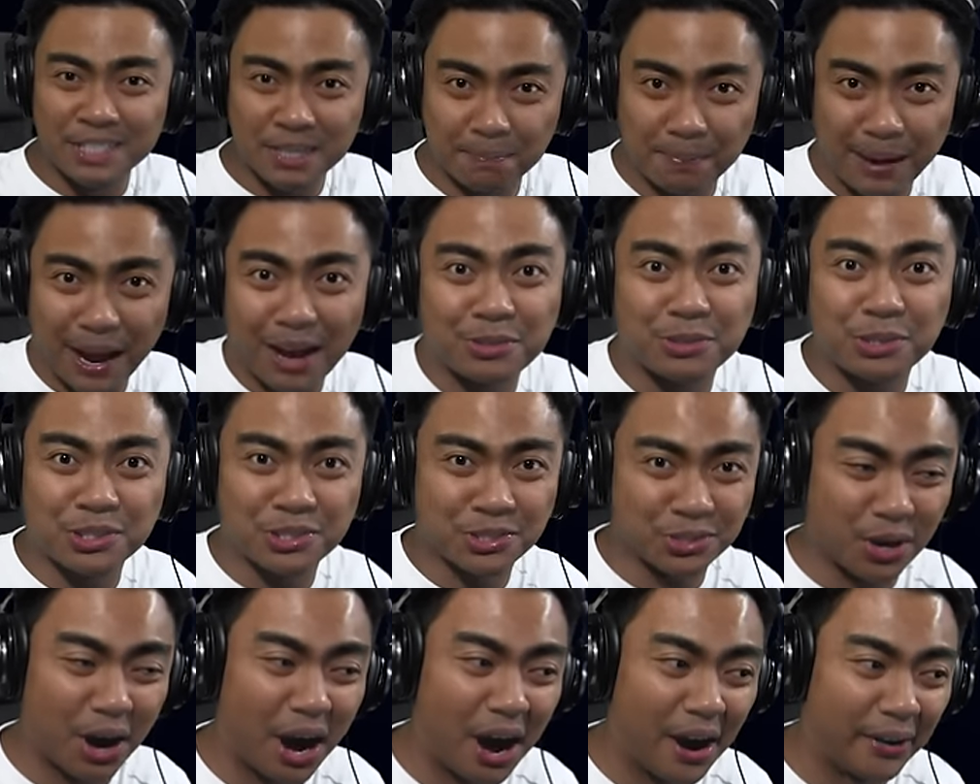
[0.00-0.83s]
is about to
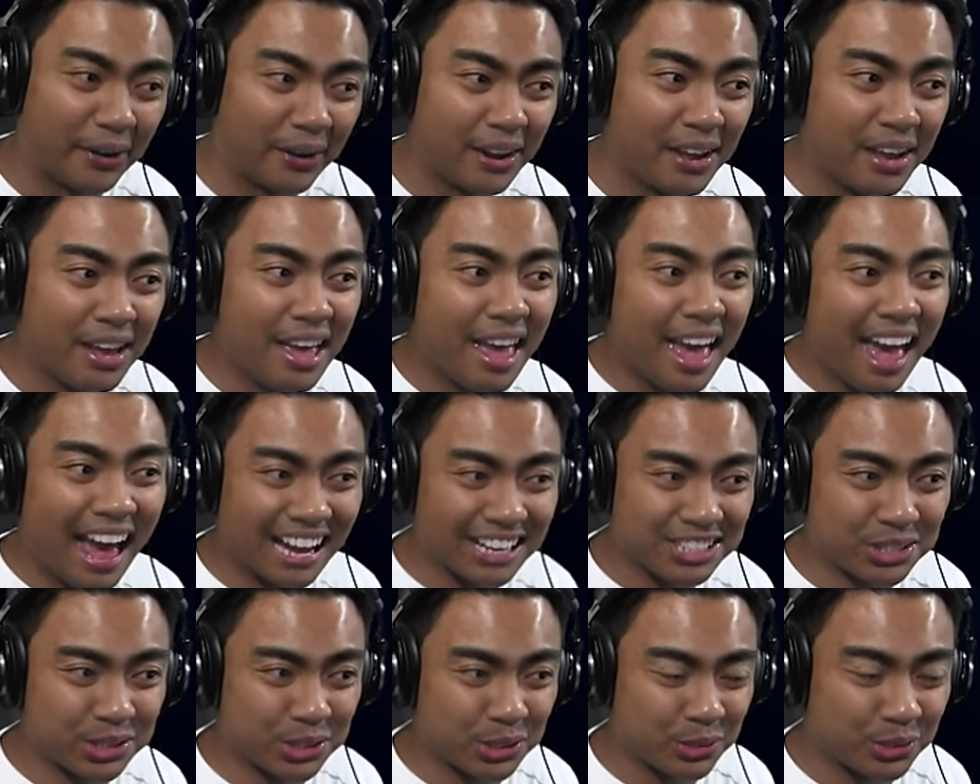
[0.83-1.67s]
start
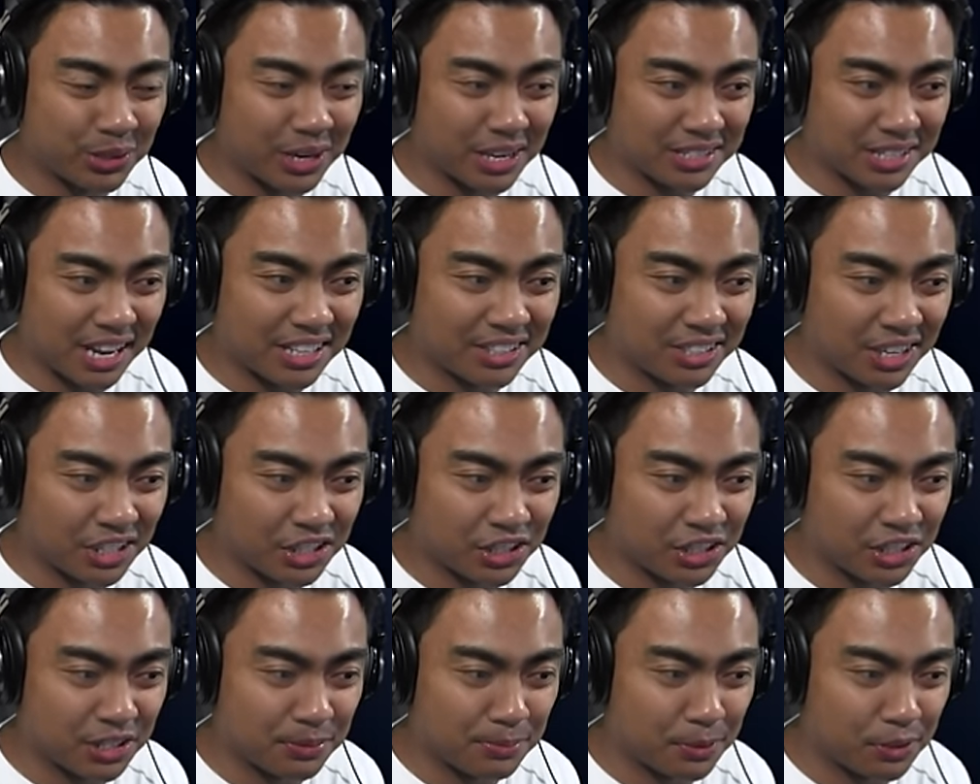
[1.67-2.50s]
as soon as I touch
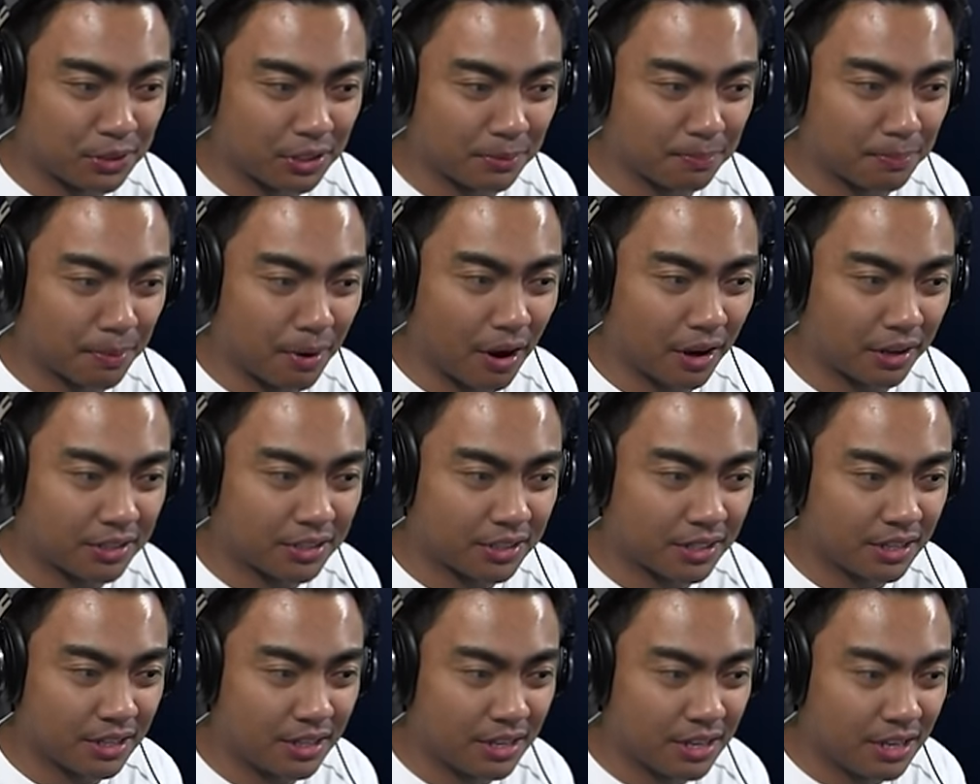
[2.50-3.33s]
this music
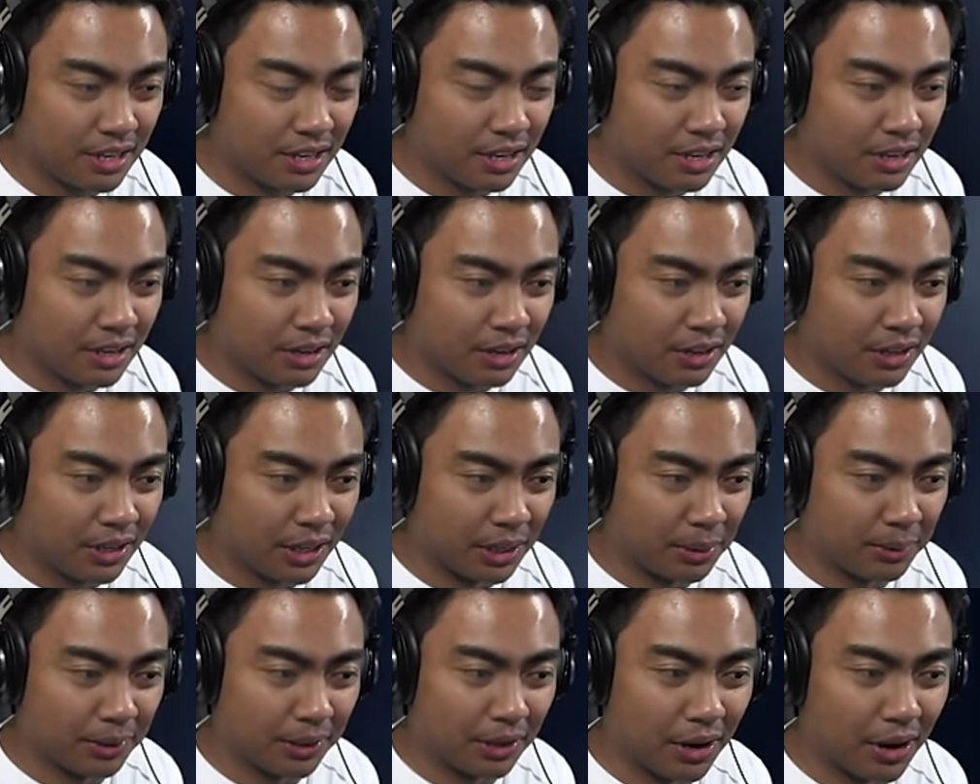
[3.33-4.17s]
box.
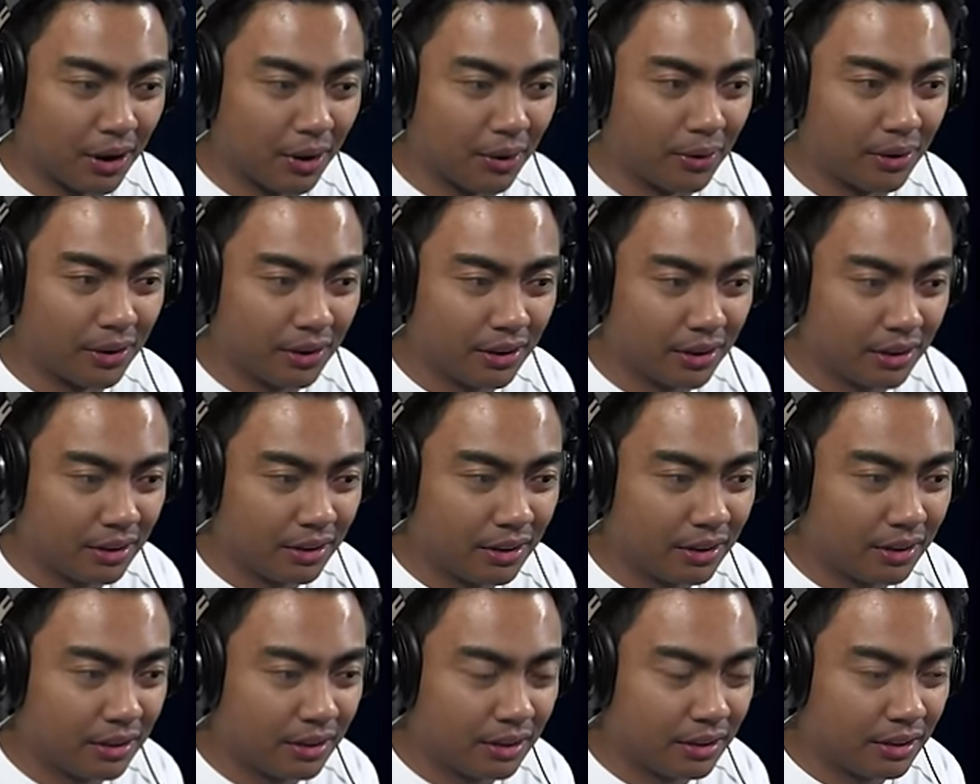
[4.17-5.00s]
Here we go.
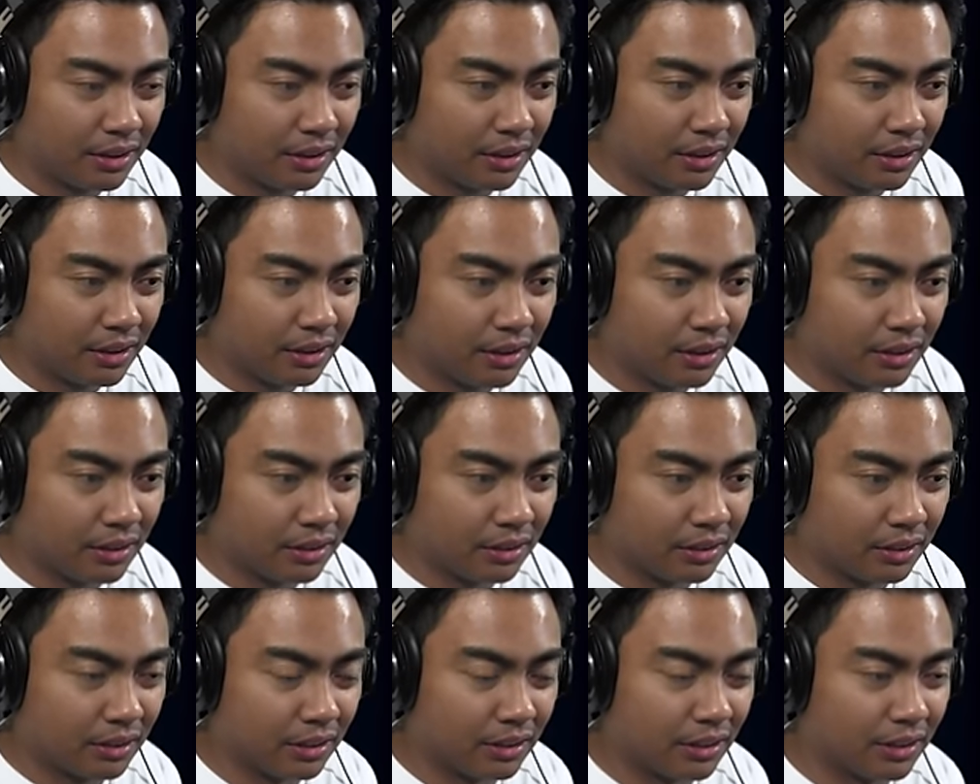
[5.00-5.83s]

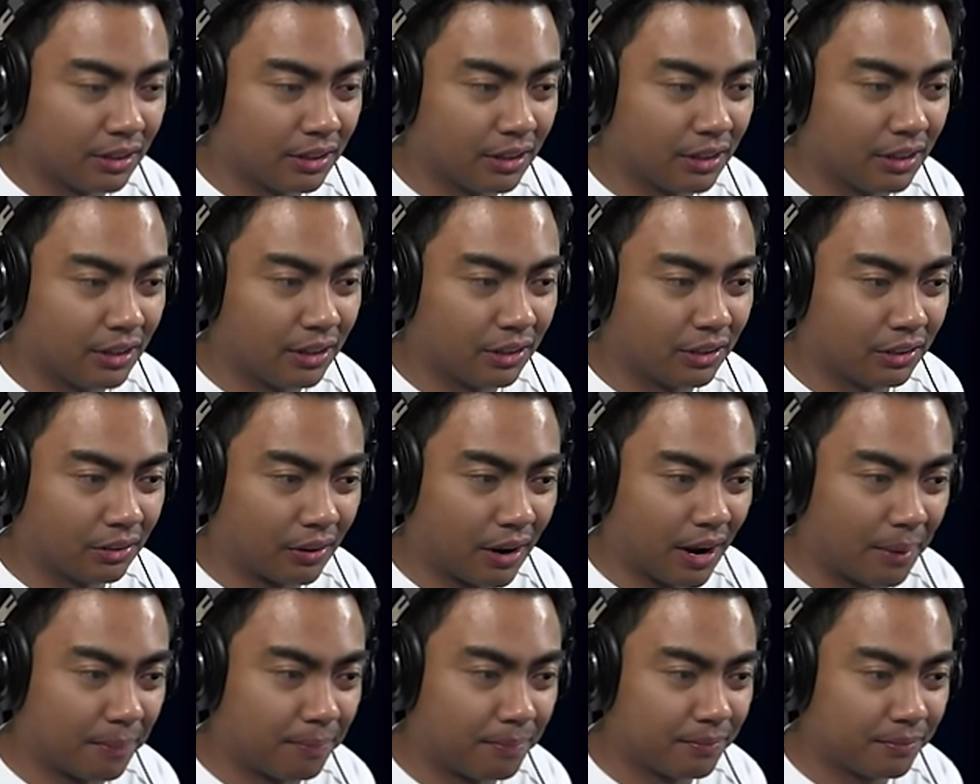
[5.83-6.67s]
Oh,
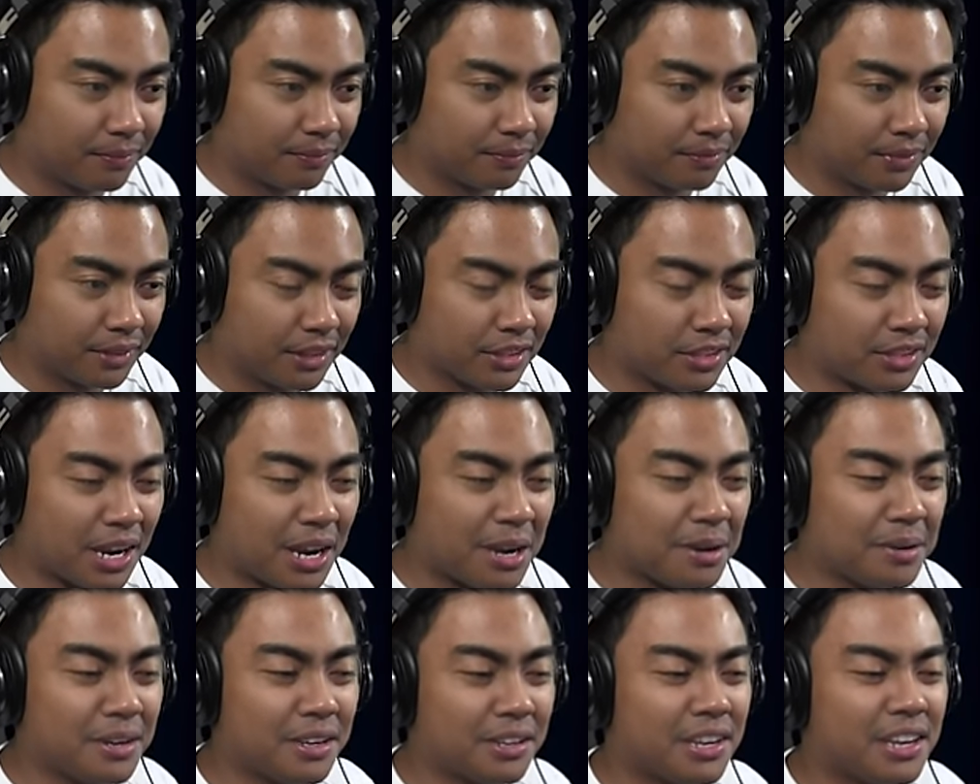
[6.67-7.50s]
crap. This
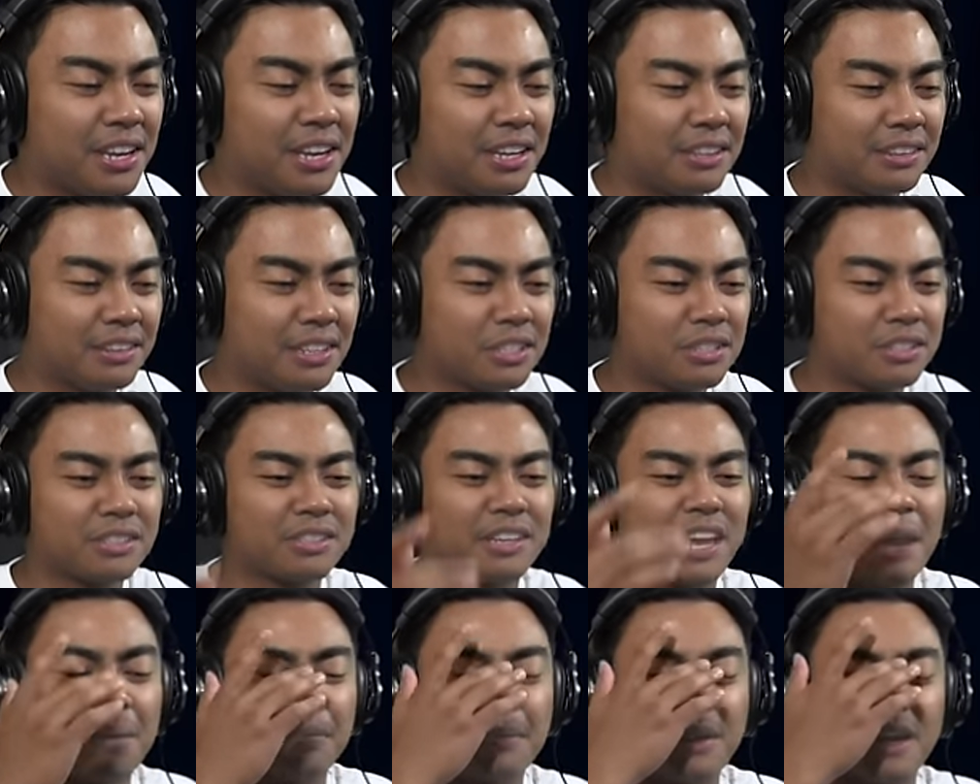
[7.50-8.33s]
kind of like, this
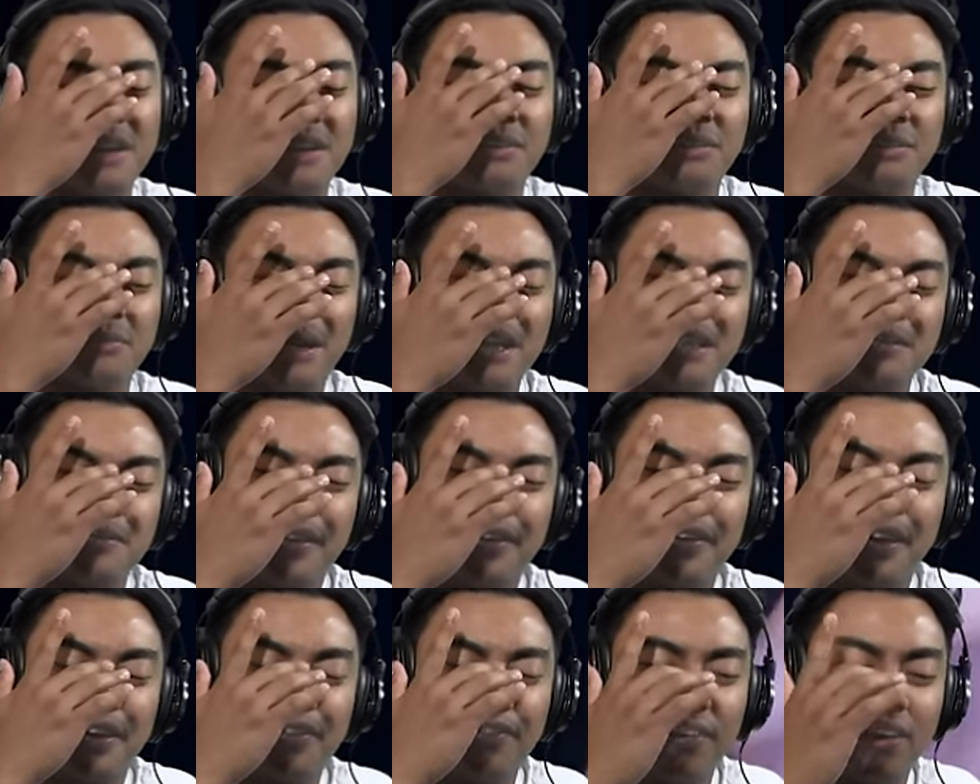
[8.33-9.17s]
game kind of reminds
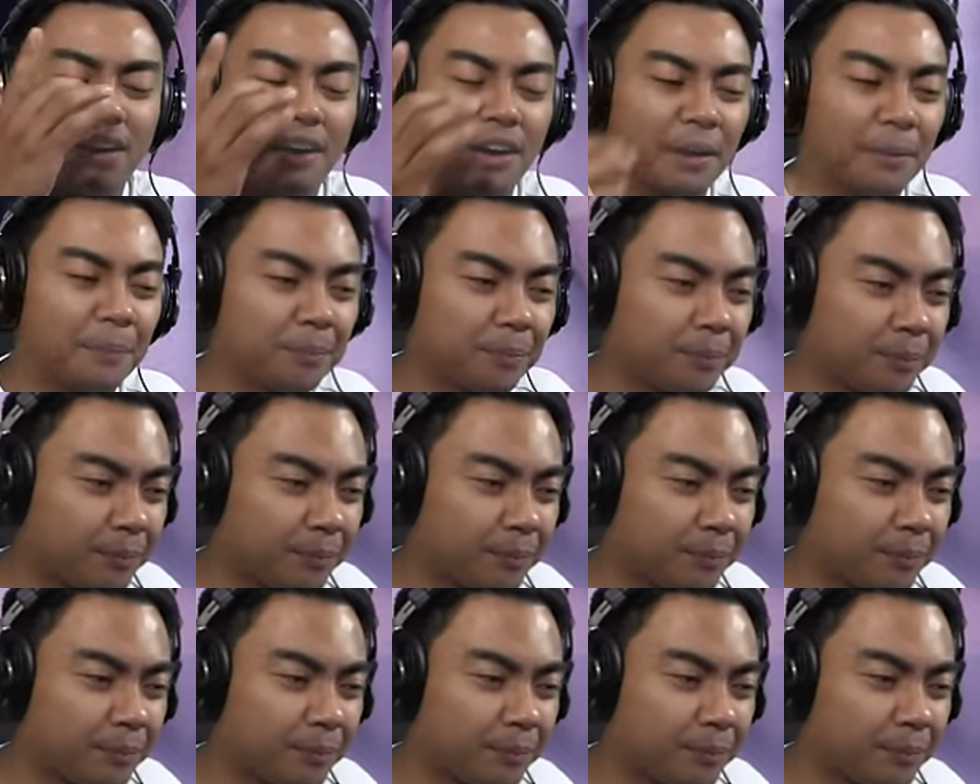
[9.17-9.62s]
me of um,